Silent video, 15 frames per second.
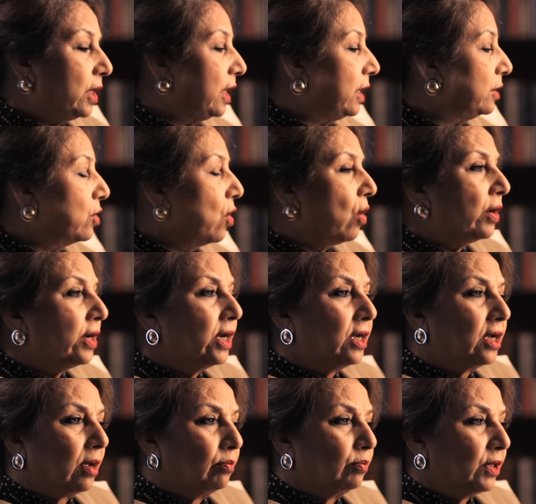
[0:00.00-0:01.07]

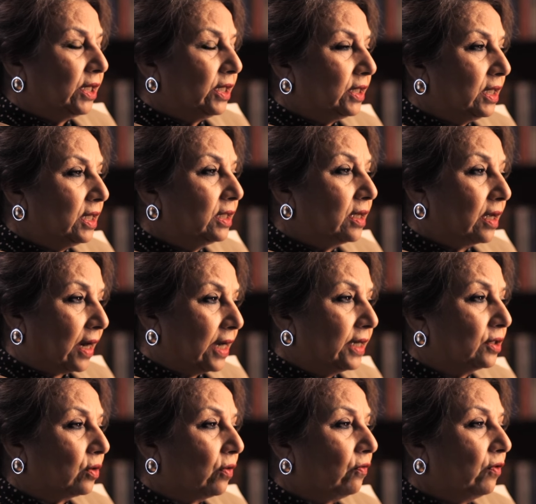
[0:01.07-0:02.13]
ignoring completely the
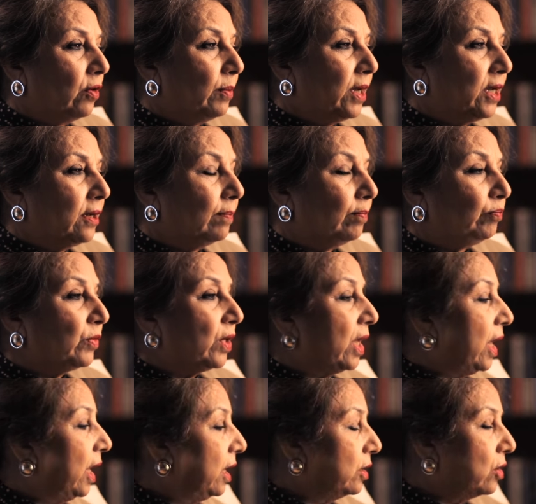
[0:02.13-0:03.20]
rights of women,
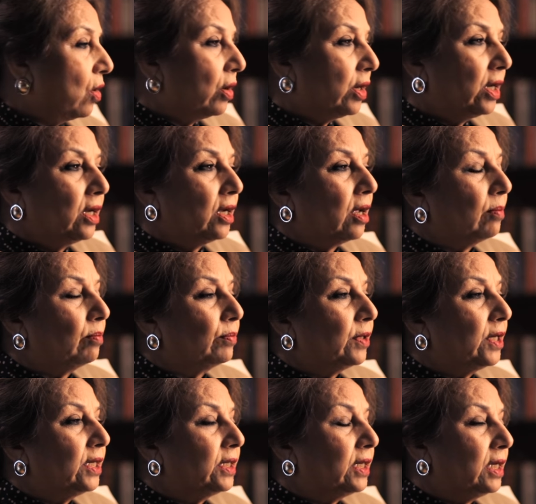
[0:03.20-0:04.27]
ignoring
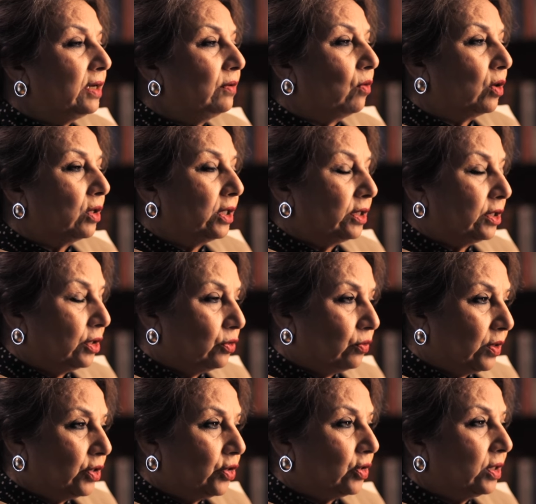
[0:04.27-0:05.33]
completely what the
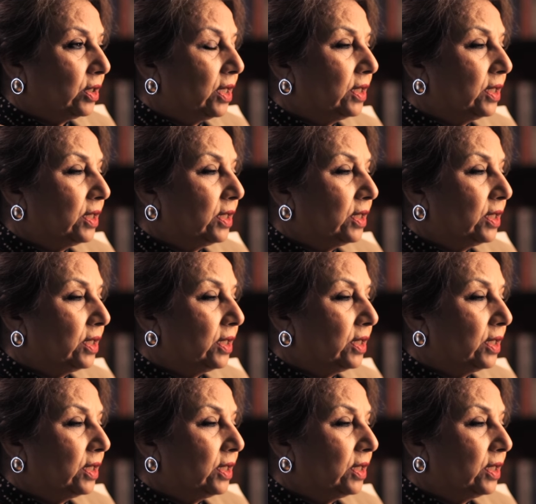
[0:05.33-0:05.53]
situation